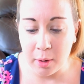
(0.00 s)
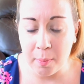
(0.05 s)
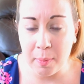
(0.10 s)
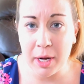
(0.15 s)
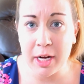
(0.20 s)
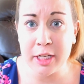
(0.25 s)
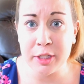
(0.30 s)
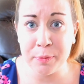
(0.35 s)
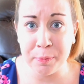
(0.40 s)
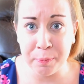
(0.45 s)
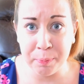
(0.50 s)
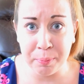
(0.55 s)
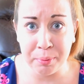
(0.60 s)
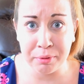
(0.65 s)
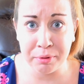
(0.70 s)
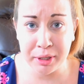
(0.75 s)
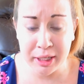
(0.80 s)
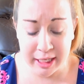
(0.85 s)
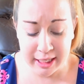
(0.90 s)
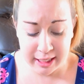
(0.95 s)
but it's
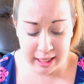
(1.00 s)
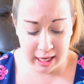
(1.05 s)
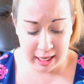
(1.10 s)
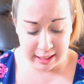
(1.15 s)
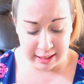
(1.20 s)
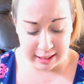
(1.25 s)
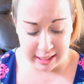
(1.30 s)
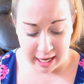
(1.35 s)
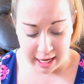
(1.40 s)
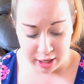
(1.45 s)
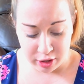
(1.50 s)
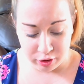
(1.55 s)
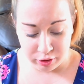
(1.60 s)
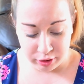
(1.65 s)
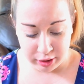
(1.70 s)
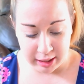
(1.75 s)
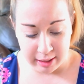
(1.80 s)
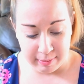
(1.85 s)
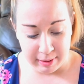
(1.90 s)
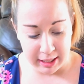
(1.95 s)
pretty dang
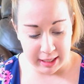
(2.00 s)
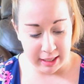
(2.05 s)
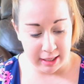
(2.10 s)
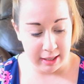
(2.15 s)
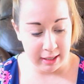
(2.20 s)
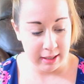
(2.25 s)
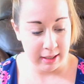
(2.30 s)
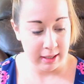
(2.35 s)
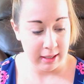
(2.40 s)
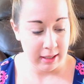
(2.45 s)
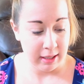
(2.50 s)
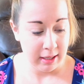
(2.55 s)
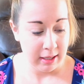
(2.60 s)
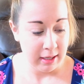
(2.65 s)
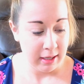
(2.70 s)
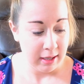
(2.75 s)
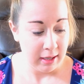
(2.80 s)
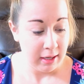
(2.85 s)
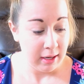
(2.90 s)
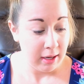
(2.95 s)
creamy
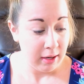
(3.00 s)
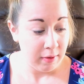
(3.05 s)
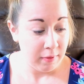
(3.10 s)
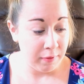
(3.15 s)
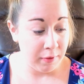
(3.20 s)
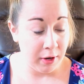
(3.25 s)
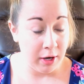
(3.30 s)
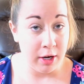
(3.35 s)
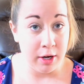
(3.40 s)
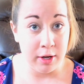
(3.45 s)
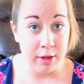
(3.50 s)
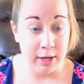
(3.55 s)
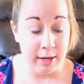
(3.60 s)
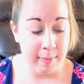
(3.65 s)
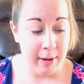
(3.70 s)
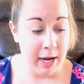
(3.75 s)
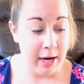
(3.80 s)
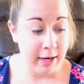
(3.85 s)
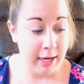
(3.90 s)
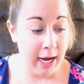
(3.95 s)
for the
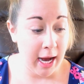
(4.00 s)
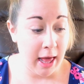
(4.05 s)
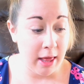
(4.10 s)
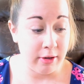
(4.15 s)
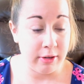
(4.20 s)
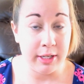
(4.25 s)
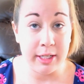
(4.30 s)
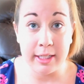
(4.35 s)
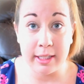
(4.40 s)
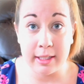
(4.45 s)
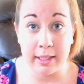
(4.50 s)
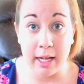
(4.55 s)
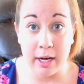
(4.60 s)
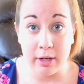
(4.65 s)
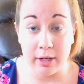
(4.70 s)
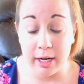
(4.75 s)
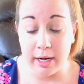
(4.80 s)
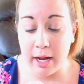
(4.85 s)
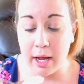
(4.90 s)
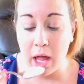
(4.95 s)
amount of calories that
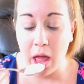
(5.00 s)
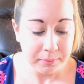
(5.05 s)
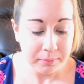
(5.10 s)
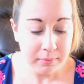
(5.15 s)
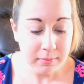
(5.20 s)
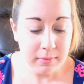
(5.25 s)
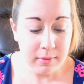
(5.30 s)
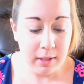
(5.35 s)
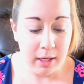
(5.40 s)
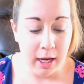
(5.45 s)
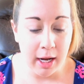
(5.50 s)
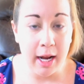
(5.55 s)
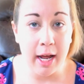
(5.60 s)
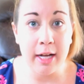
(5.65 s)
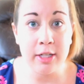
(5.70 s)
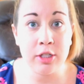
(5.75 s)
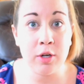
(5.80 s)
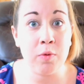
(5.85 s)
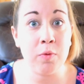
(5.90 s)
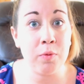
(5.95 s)
are in it. And it
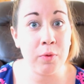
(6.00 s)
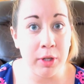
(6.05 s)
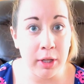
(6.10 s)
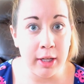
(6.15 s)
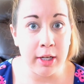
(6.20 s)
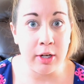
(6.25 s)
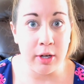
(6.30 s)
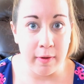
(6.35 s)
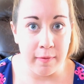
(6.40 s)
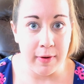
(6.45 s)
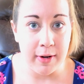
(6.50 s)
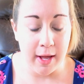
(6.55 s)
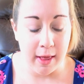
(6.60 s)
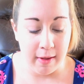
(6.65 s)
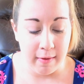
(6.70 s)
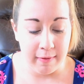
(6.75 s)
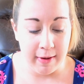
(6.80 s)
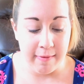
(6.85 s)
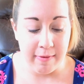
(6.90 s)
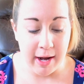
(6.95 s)
has a really good
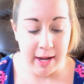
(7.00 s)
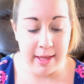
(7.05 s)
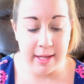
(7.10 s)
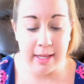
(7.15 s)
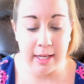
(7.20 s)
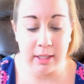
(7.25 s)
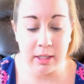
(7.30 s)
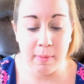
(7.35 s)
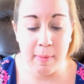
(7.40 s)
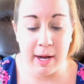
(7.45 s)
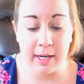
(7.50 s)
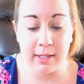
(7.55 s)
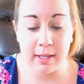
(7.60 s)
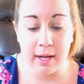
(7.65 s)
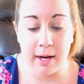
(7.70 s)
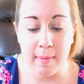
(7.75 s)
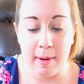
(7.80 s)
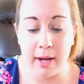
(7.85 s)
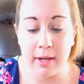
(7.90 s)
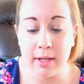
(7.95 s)
vanilla flavor. I think that's the best
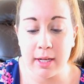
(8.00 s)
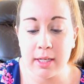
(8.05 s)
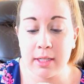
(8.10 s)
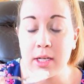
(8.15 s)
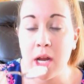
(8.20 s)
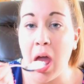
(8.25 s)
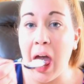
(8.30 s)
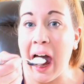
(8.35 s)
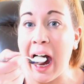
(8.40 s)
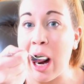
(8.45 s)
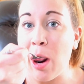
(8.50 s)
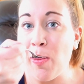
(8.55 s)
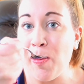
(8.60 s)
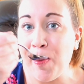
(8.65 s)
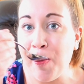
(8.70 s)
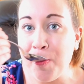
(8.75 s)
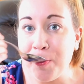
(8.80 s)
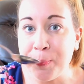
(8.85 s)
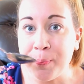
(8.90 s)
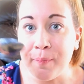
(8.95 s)
thing about this,
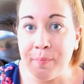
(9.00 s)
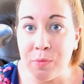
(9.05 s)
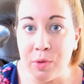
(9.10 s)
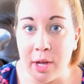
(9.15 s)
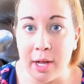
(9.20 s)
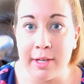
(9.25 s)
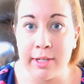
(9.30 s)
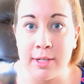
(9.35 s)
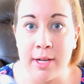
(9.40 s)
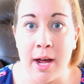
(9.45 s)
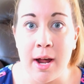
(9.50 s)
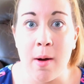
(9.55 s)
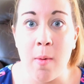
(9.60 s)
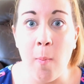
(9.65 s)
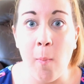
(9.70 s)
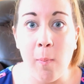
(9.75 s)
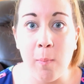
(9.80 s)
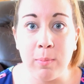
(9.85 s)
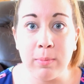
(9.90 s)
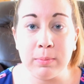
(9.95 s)
is
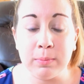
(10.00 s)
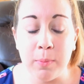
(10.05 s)
that